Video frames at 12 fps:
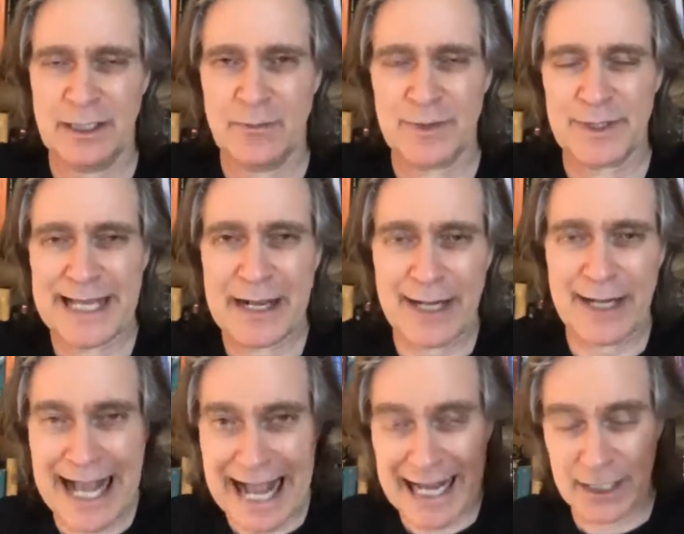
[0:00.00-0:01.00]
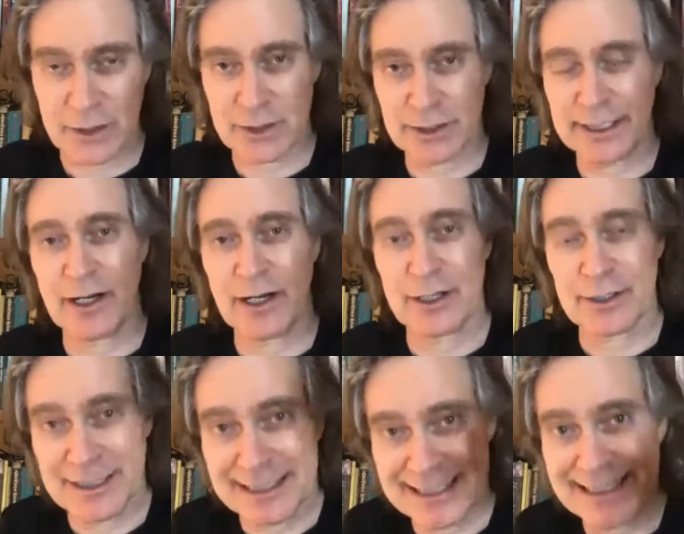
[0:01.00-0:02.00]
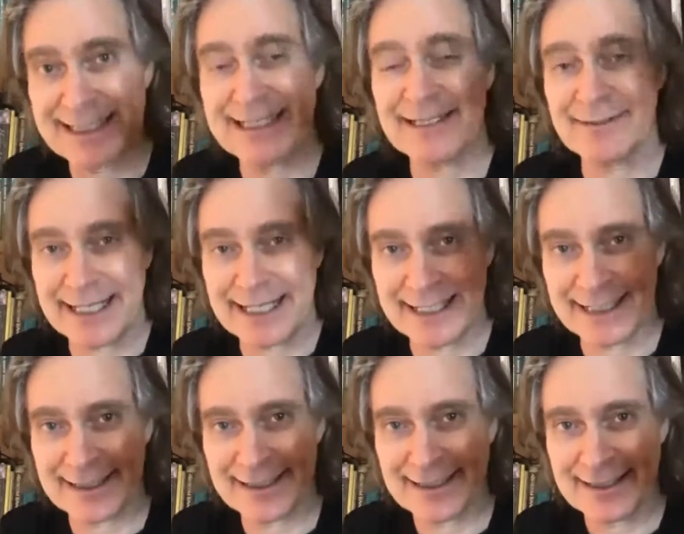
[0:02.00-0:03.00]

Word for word: without actually articulating